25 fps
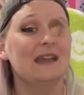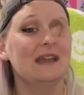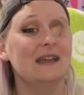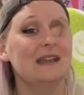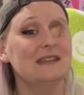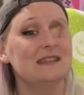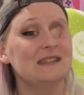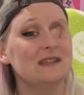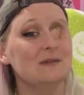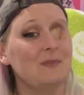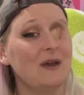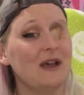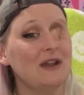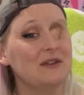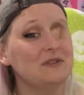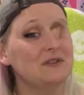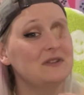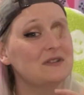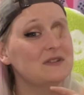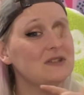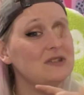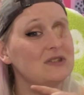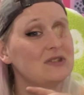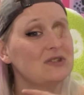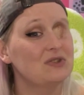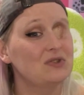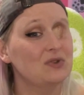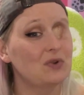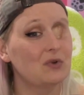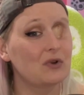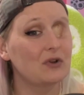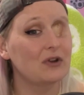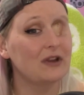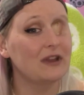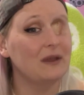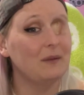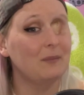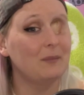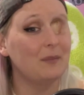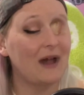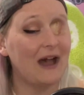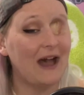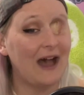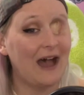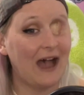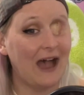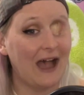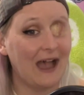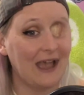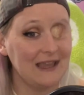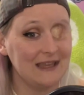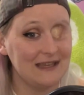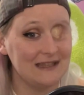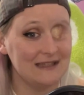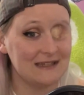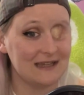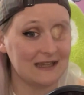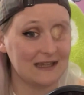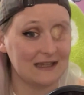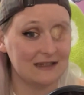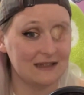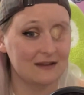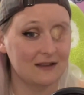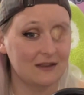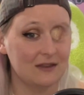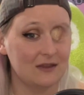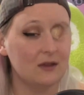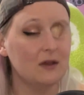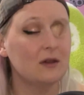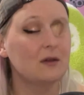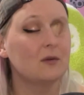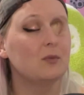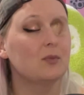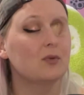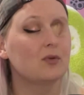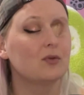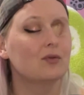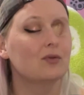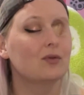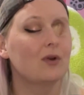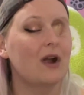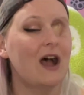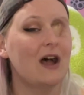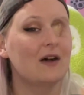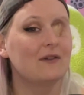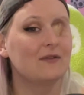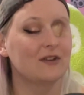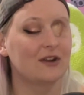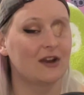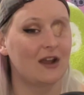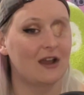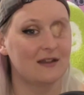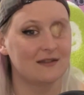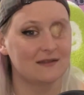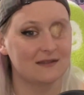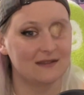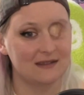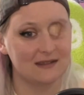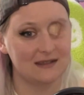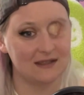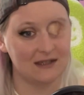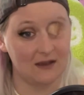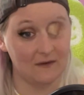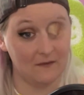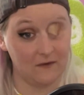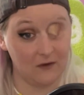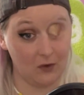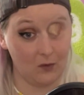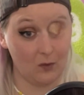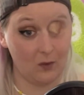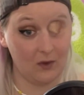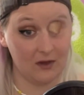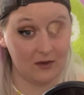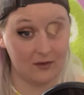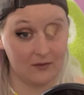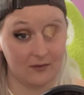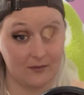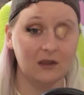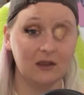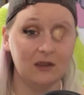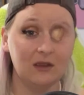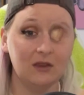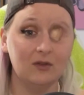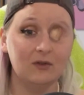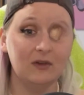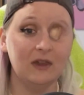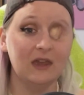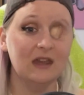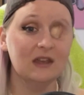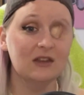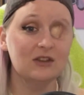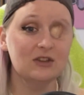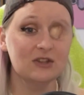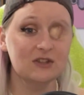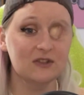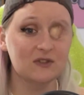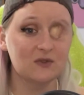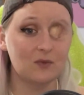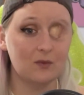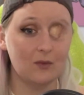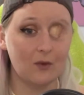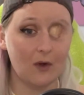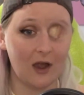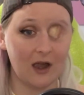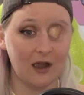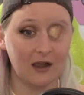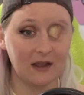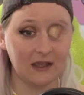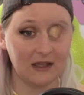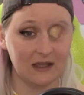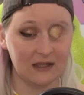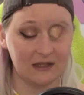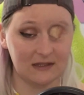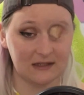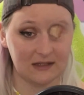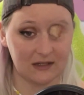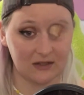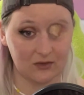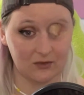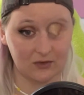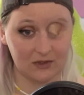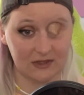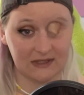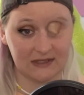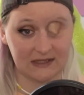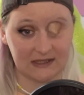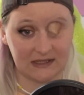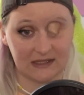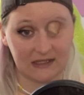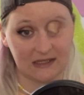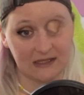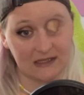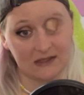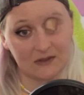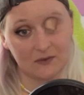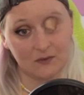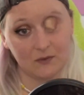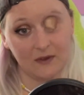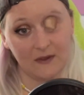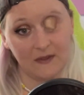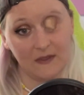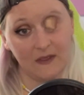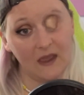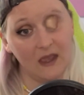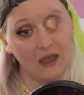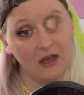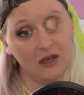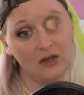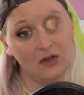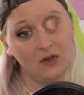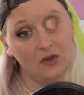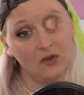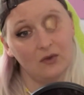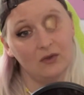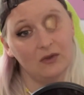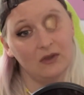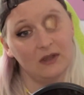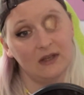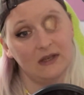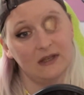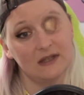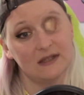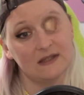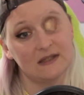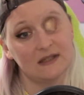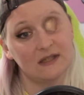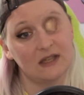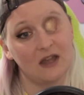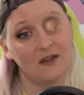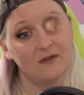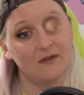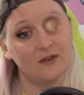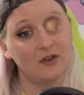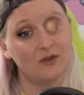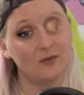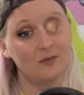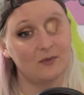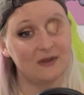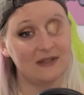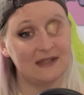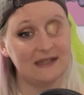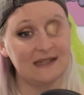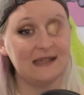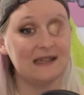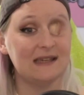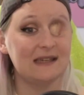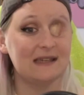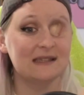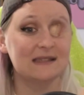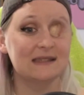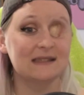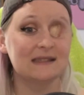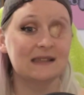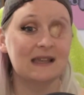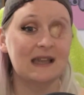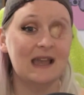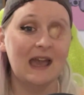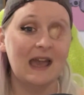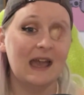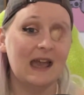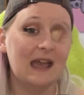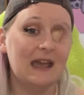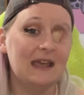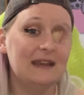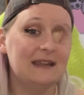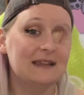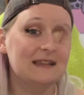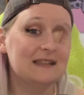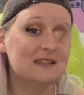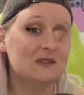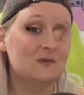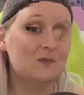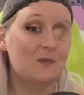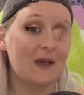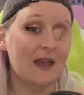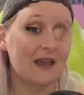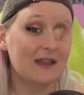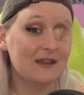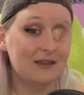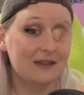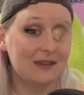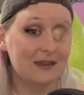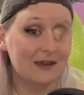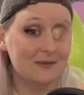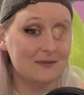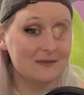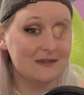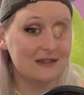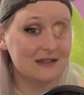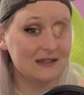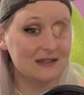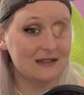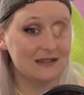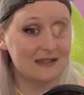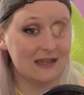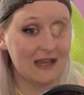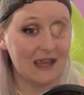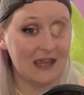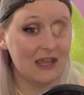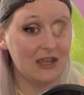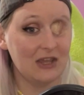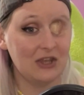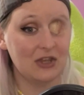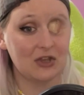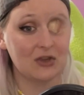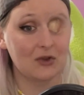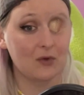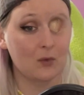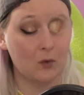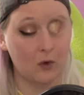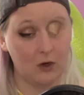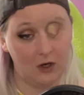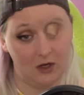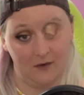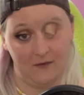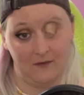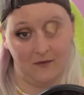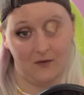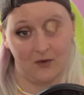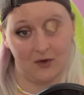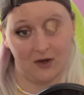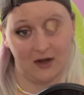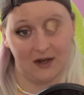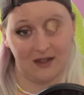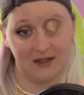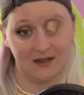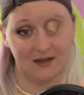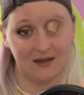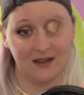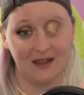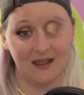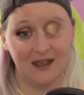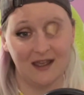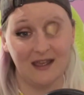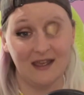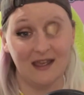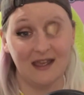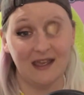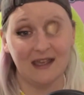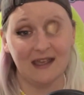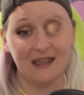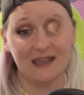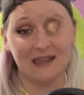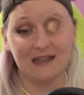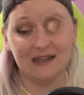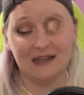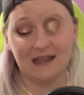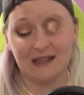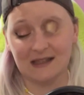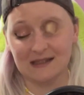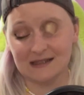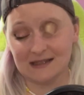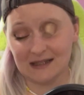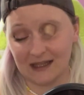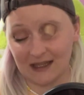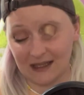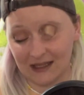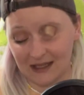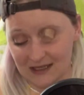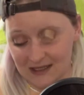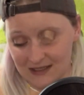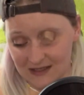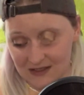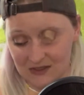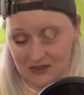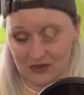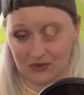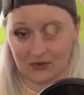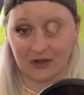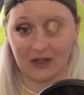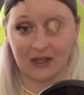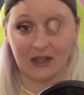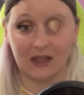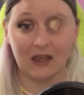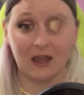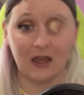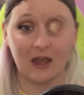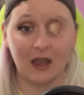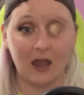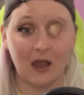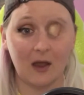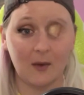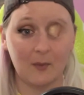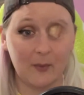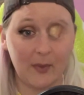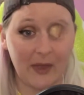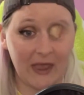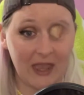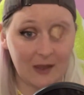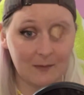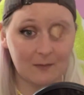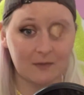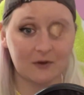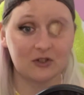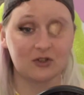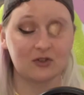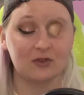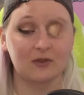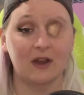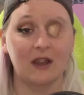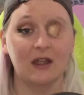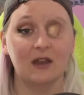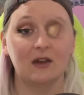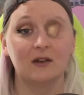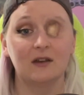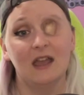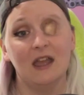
it's about the story behind it, the provenance, if you will. You can't just walk into Christie's with a newly discovered Matisse and expect them to take your word for it. It needs a history, a paper trail,